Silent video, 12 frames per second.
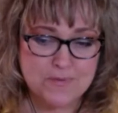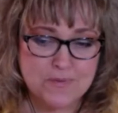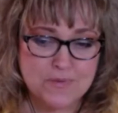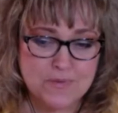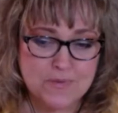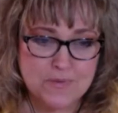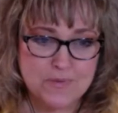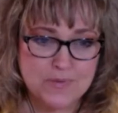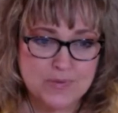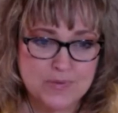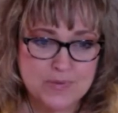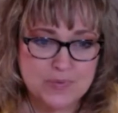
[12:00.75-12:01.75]

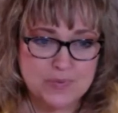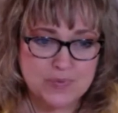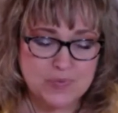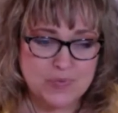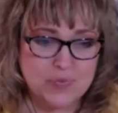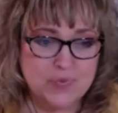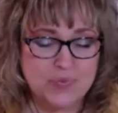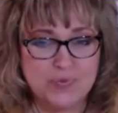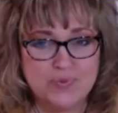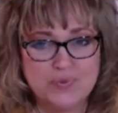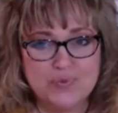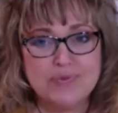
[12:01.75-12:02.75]

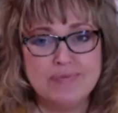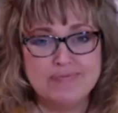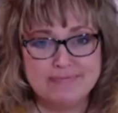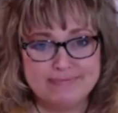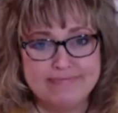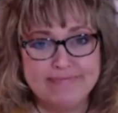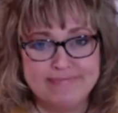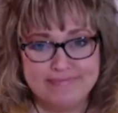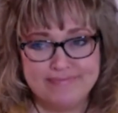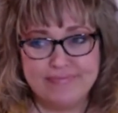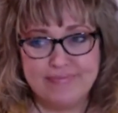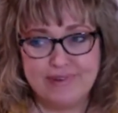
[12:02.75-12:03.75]

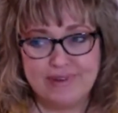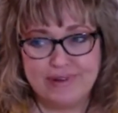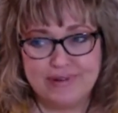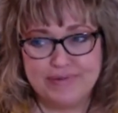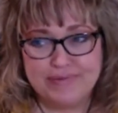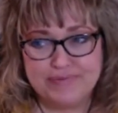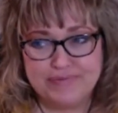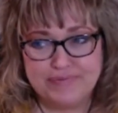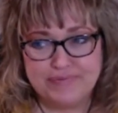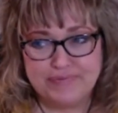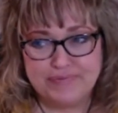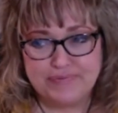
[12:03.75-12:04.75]

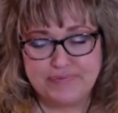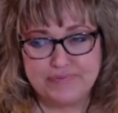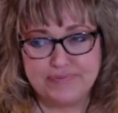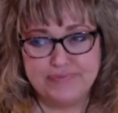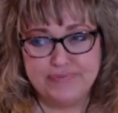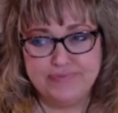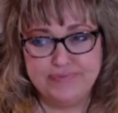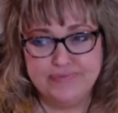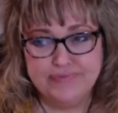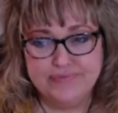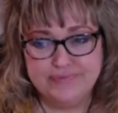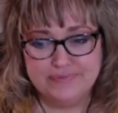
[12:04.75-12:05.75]

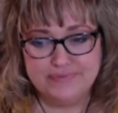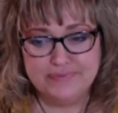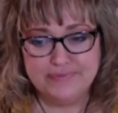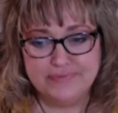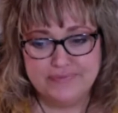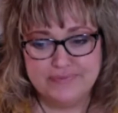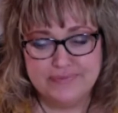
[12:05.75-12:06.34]
(silent)